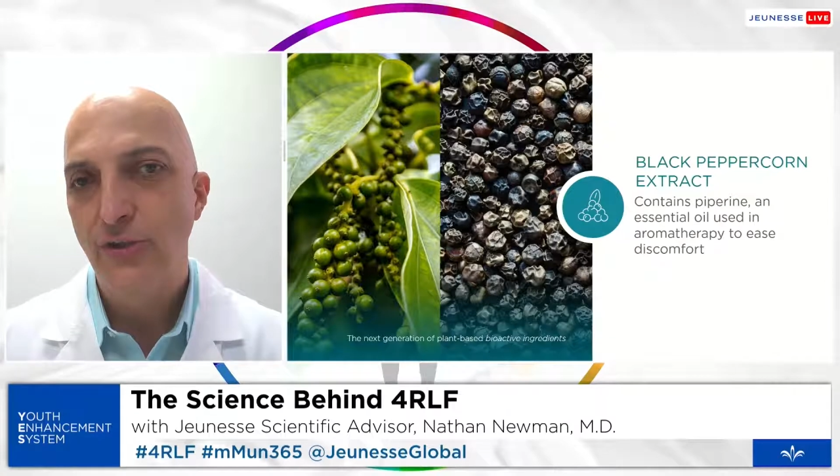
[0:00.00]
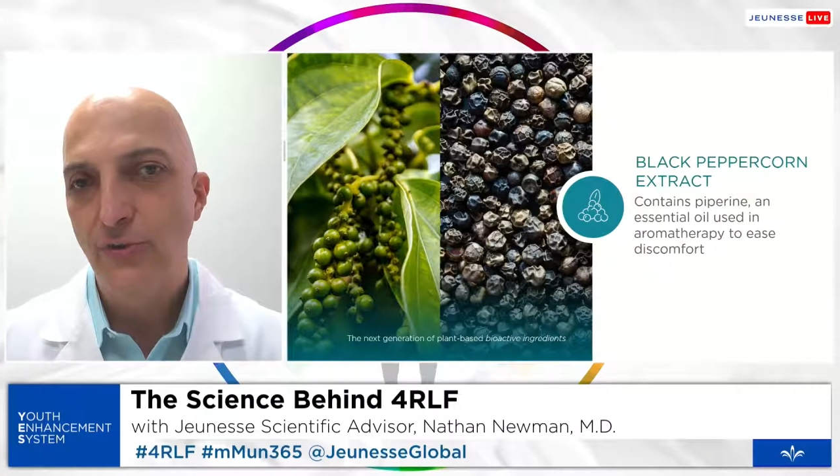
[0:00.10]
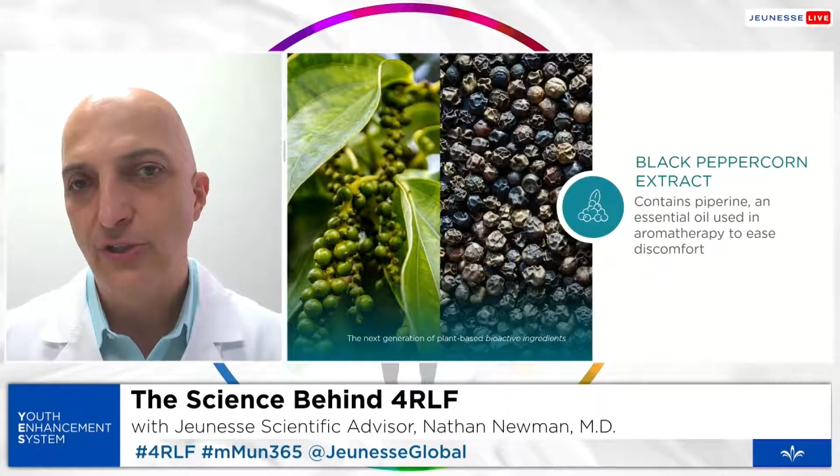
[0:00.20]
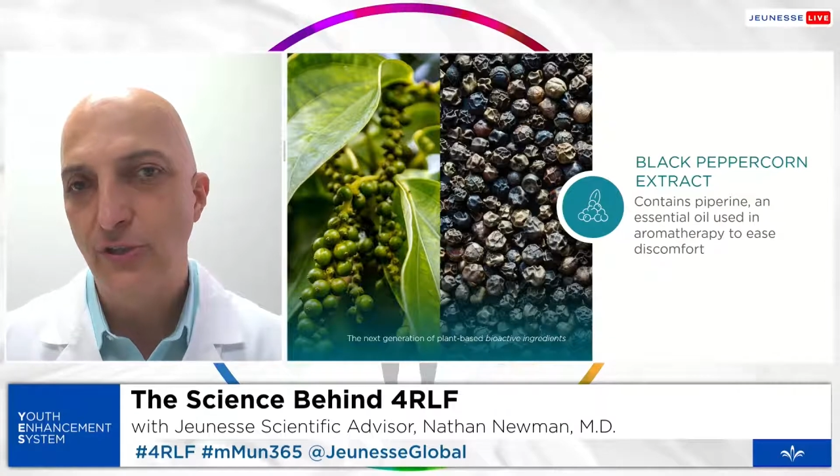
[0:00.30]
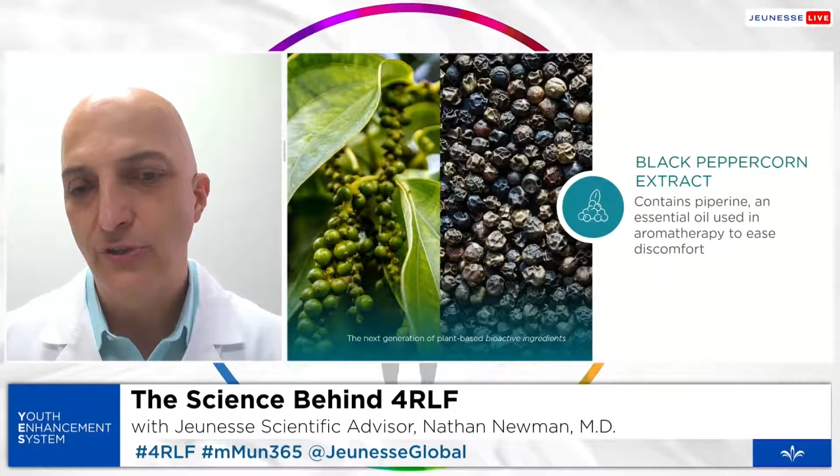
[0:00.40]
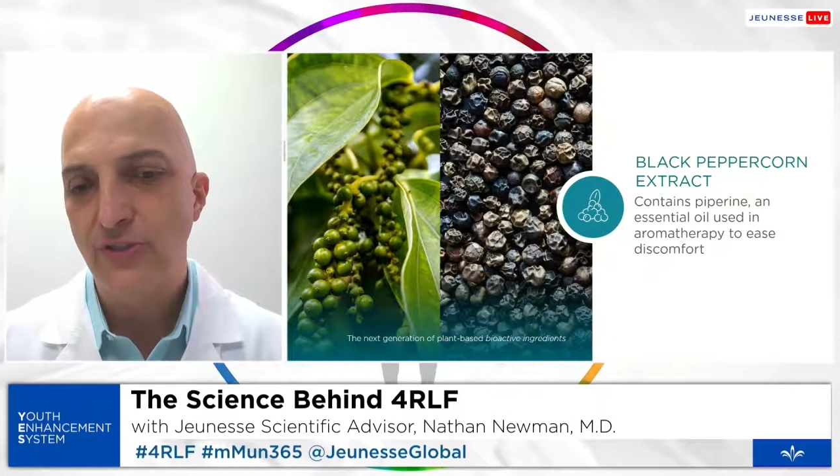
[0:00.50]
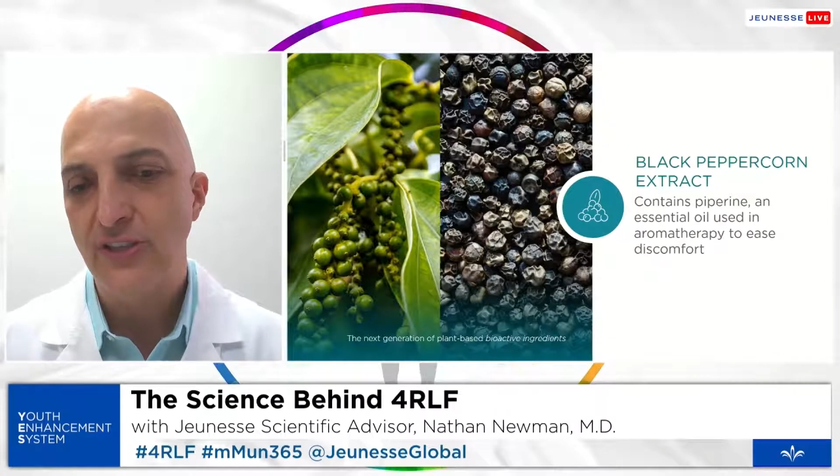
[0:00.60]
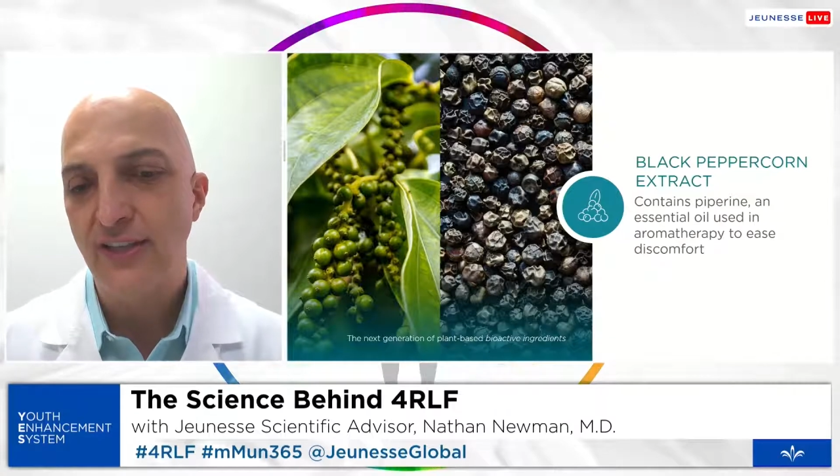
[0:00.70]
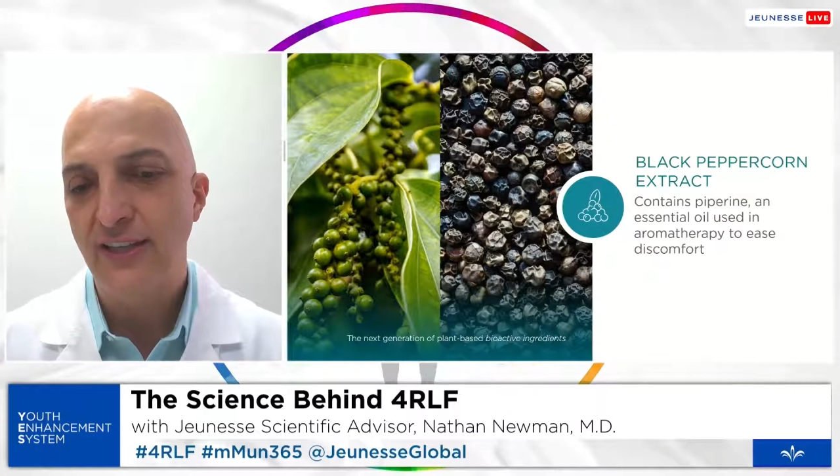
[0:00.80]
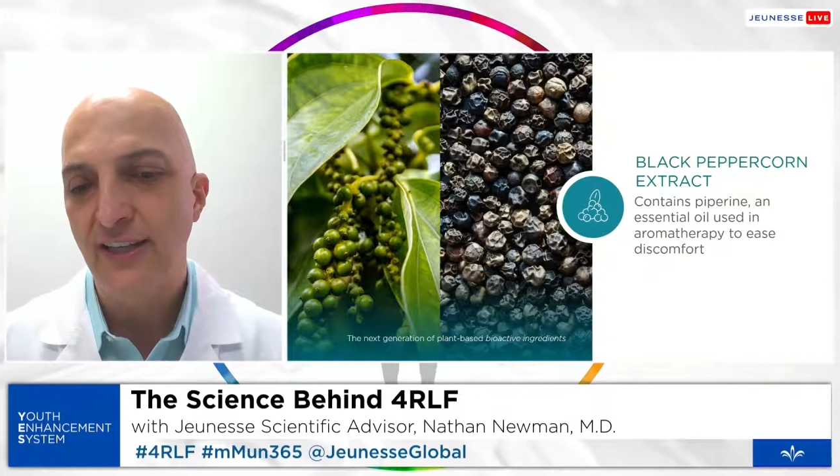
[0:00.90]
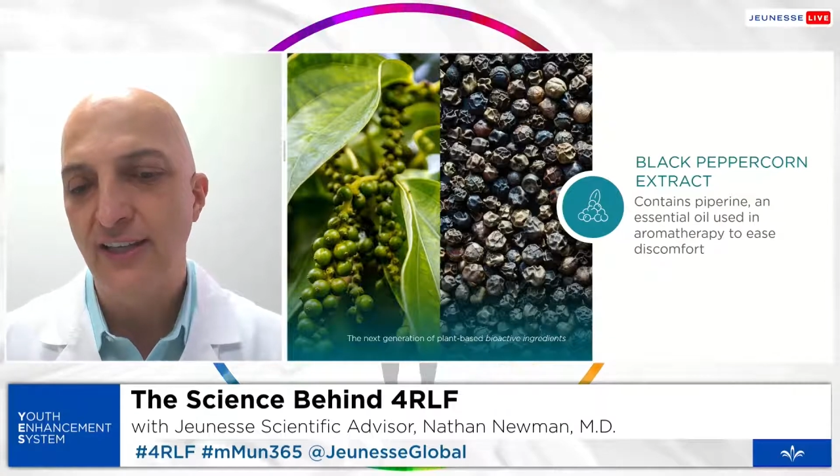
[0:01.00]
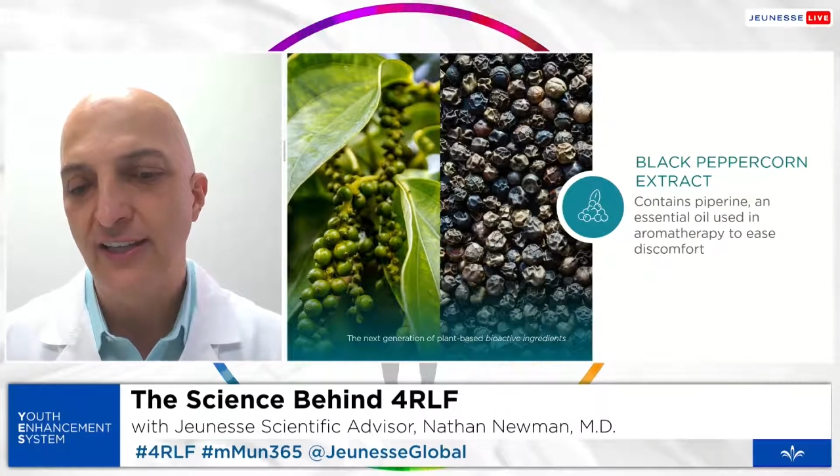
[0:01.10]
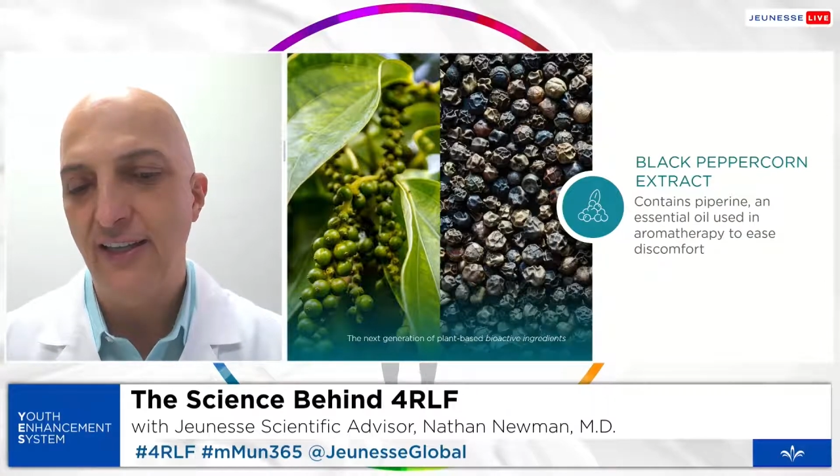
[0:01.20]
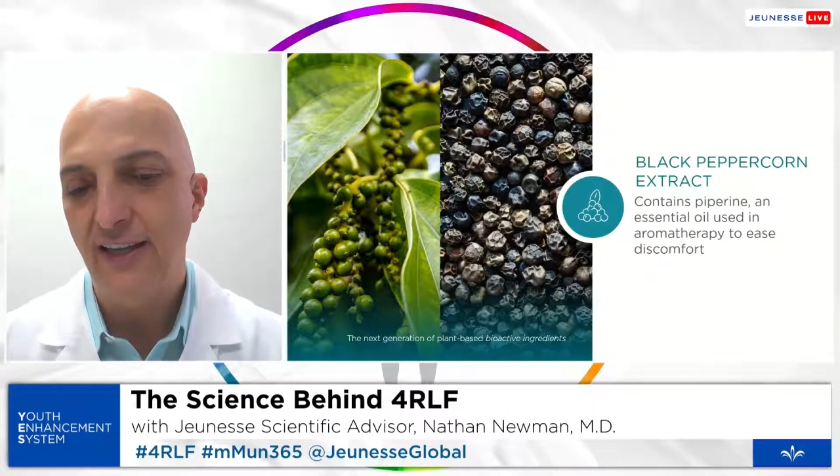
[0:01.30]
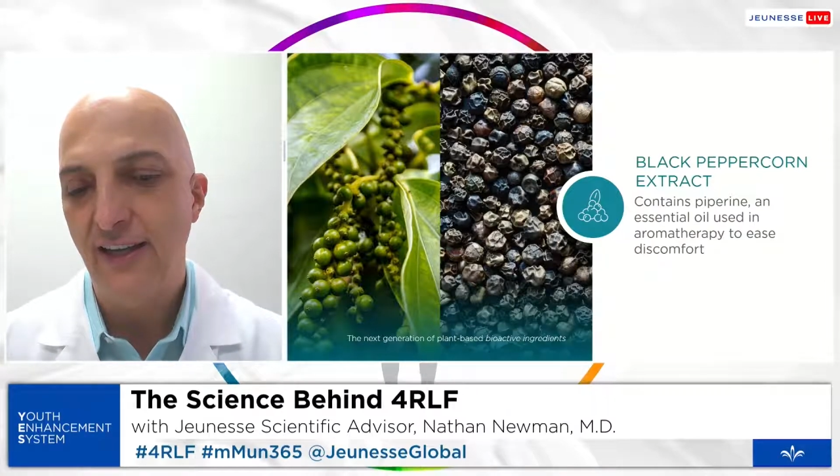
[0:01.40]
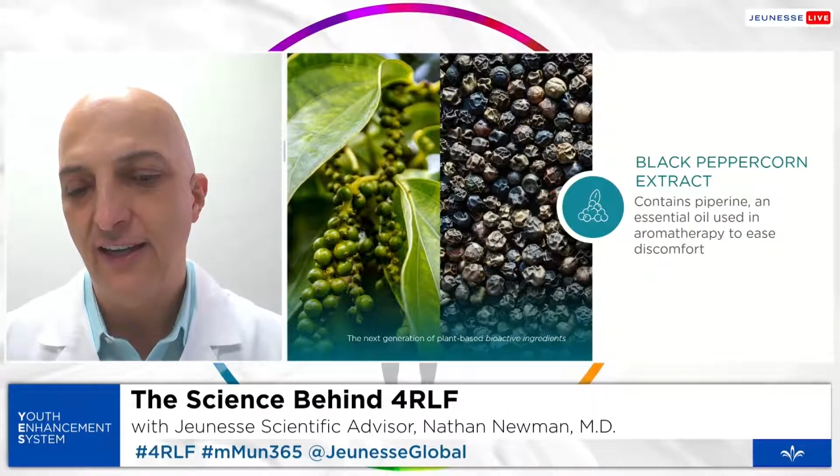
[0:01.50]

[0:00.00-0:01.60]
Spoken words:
to reduce the